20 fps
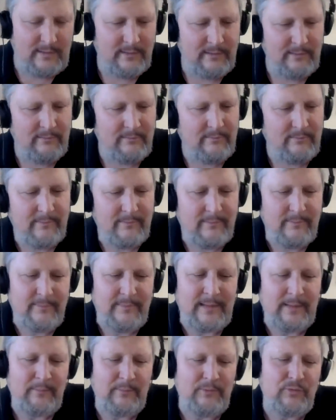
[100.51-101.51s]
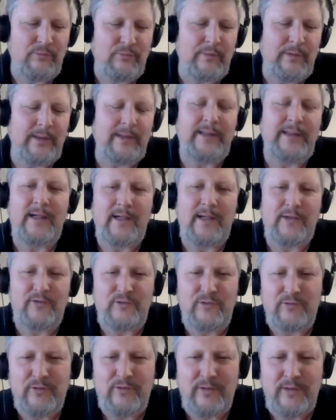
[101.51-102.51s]
Uh, that was a really nice
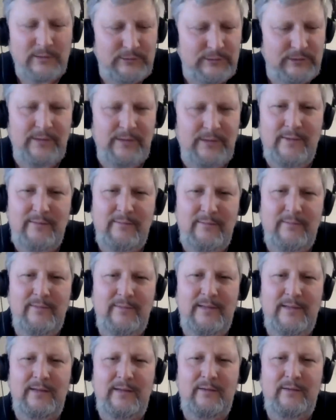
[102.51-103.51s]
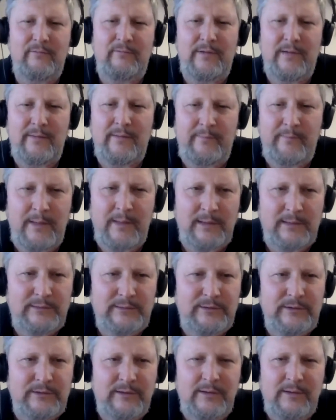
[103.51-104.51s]
introduction. Thank you very
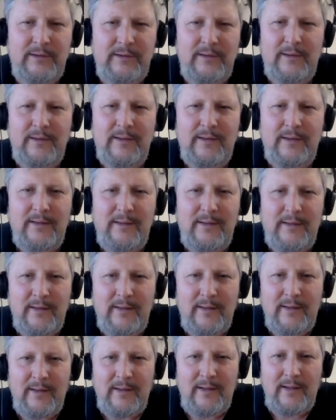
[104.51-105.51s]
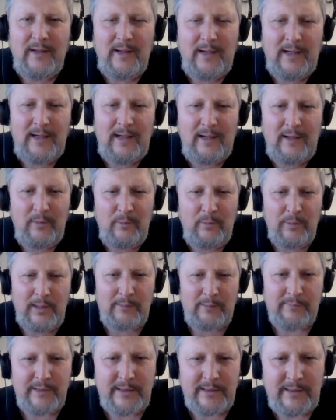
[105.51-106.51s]
much. Uh, what
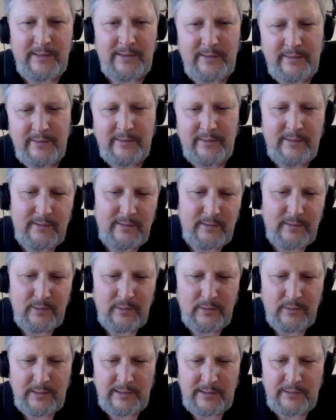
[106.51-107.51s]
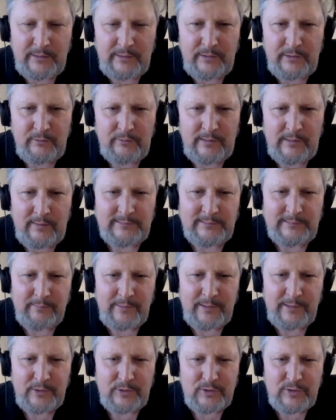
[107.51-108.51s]
I'm gonna, gonna do now is I'm
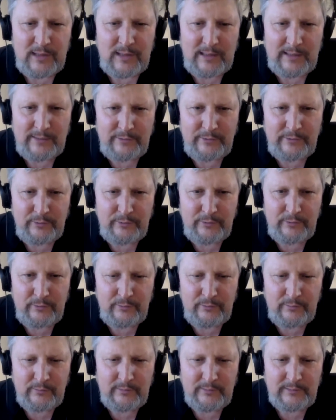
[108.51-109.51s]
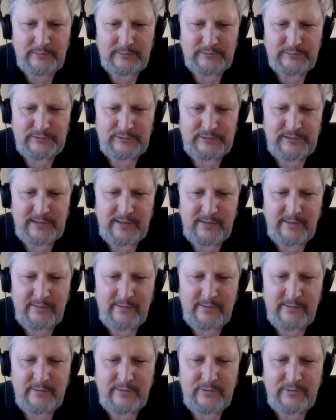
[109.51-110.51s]
gonna try to share
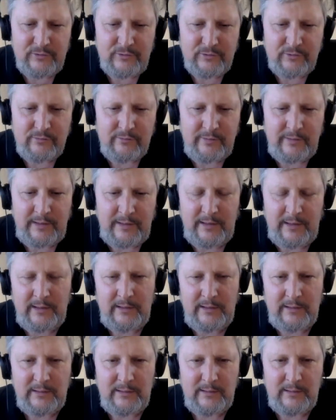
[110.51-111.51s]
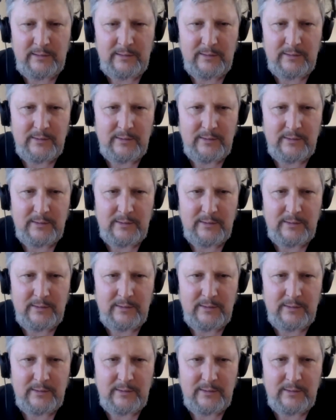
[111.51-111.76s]
the screen.